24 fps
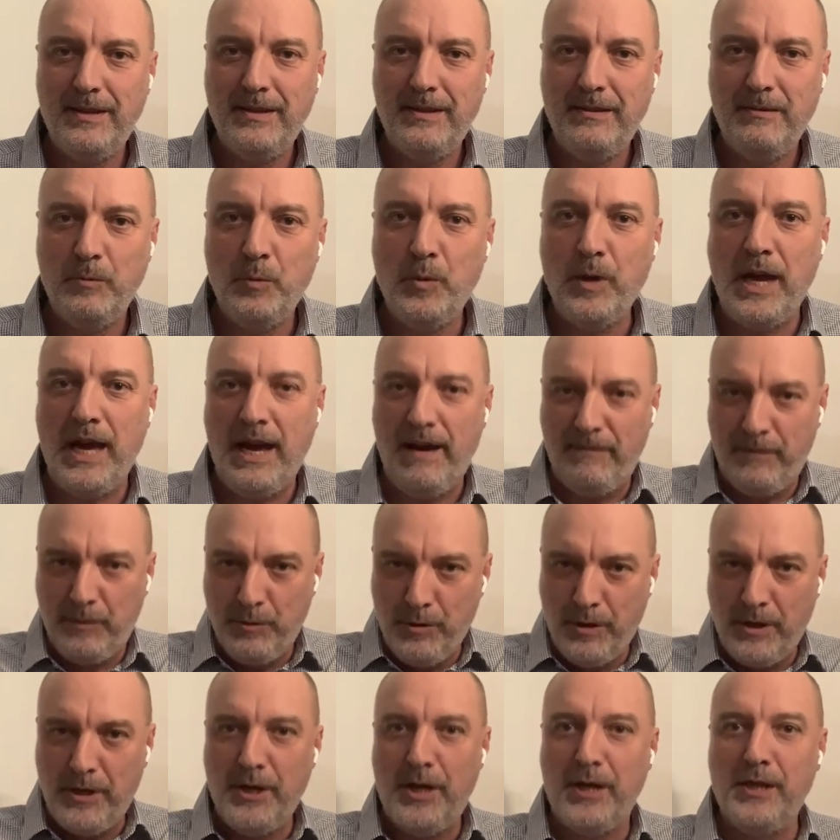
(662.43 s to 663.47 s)
We have to
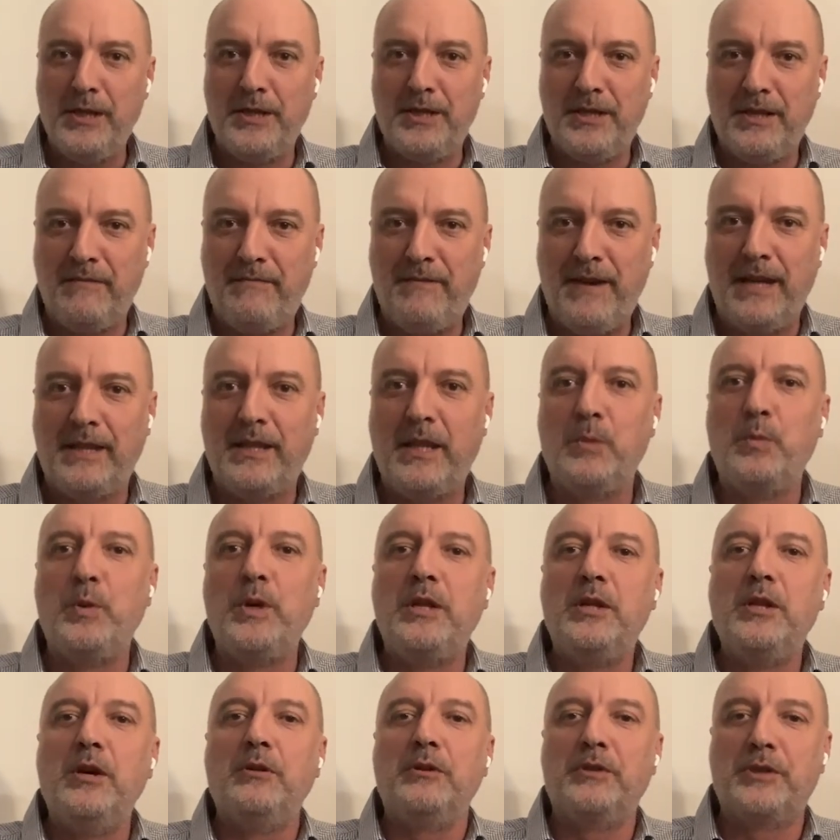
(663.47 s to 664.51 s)
acknowledge the fact that we
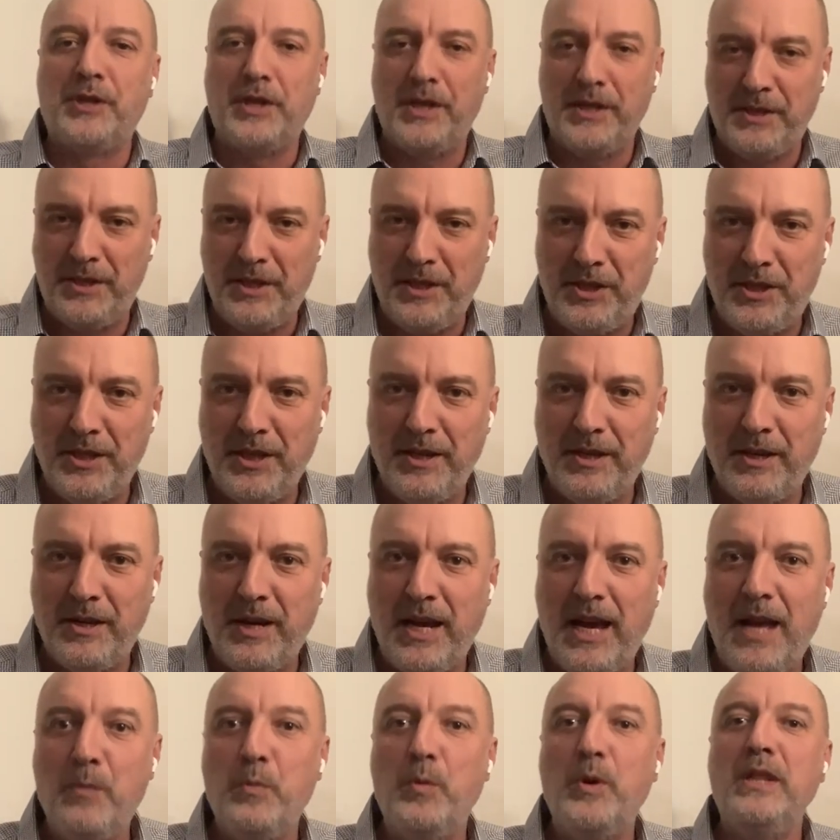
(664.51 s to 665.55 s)
don't trust each other,
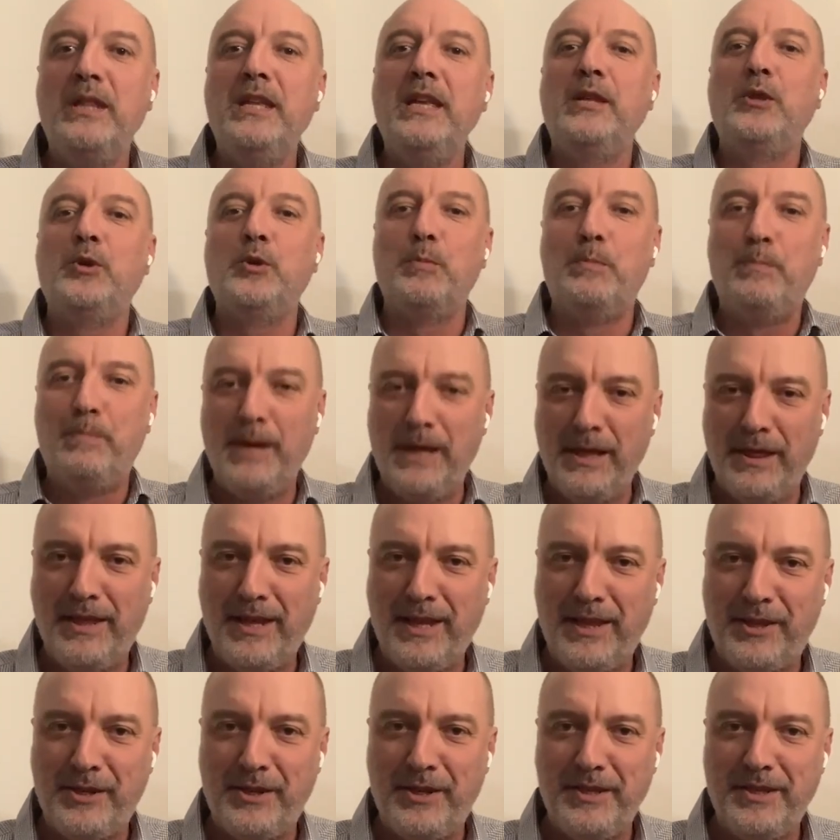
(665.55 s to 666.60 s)
and we need to build
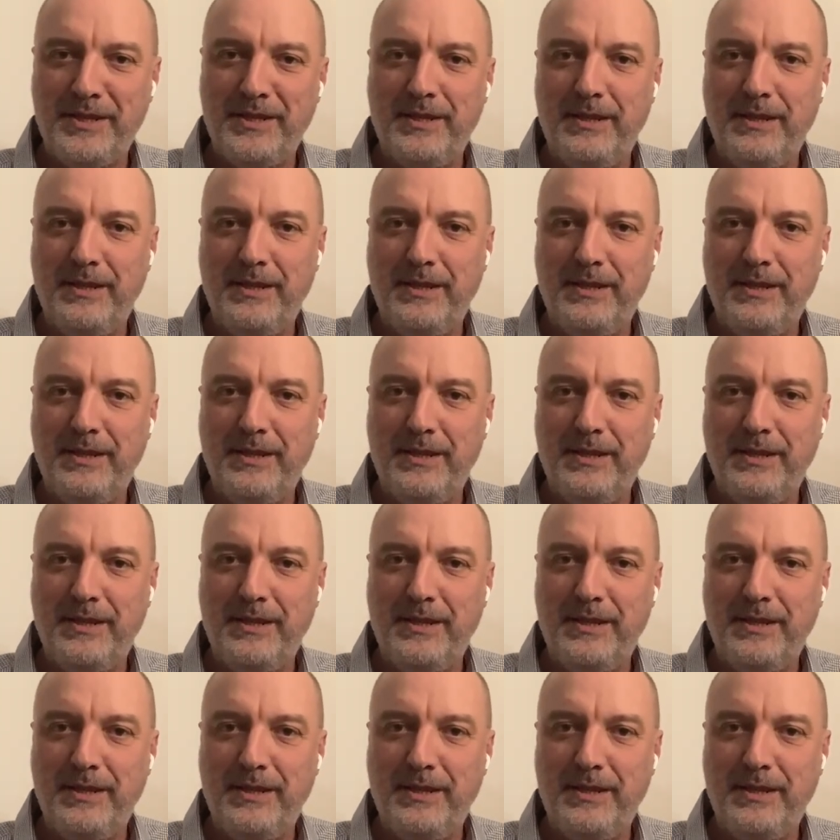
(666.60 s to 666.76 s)
that trust.